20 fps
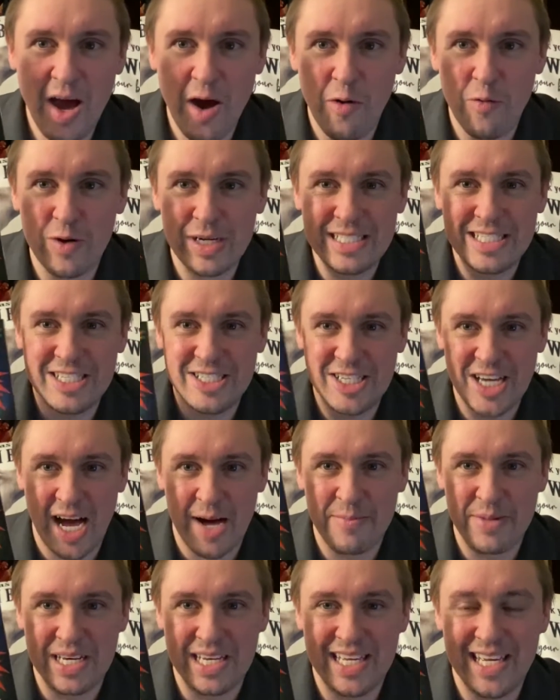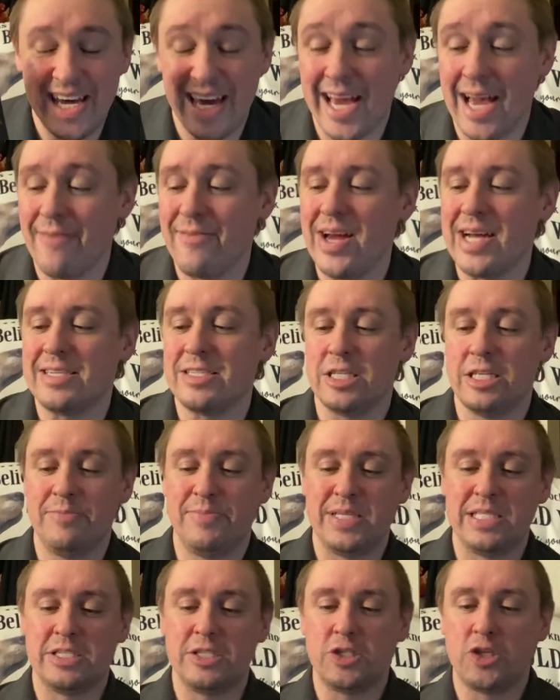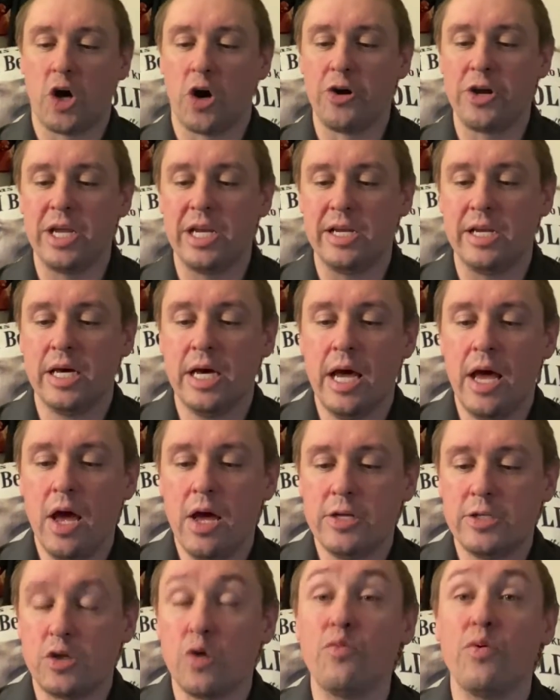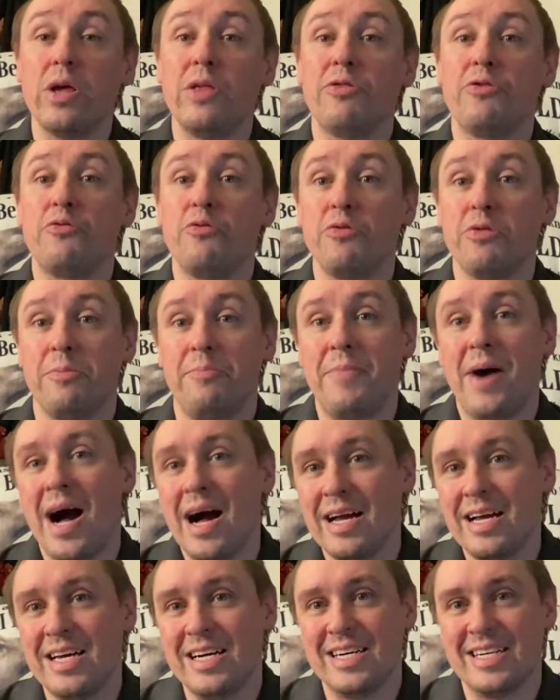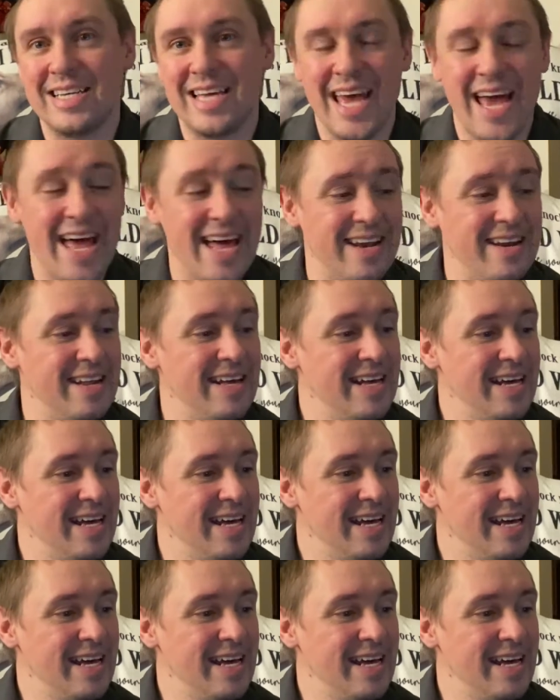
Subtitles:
was Shaman King. I've actually been starting to read through the manga again,